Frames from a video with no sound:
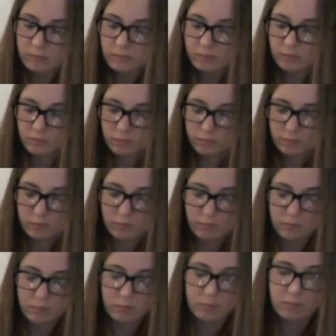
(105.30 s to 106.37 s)

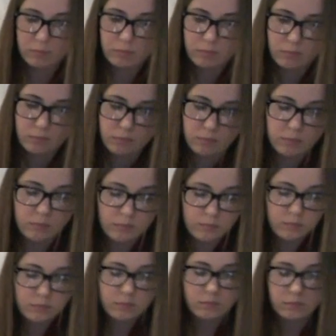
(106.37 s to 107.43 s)

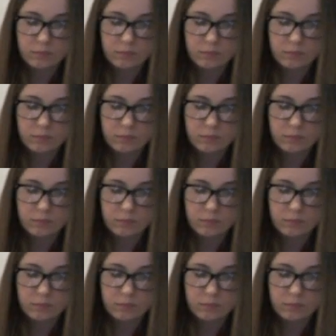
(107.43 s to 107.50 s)
(no one is talking)